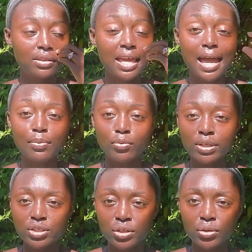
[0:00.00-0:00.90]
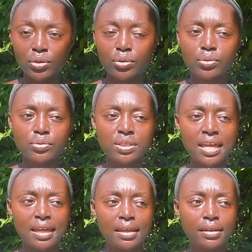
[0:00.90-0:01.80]
the Aboriginals
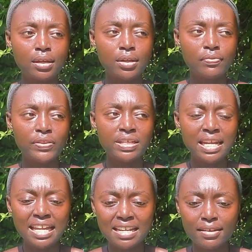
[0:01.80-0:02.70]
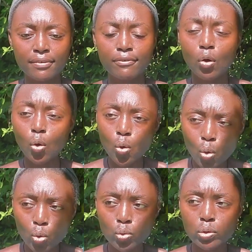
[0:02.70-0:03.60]
and the native
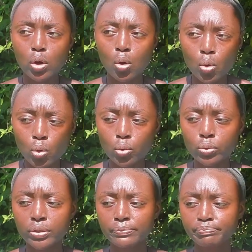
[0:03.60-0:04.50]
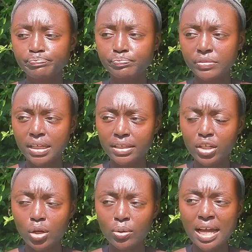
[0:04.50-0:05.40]
old, old,
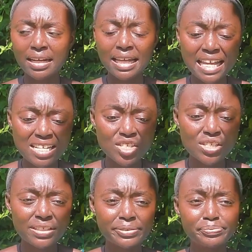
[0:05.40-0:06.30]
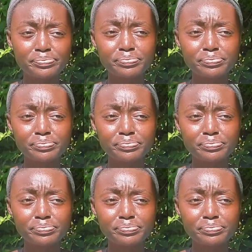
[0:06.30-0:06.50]
you know, kind of ancient,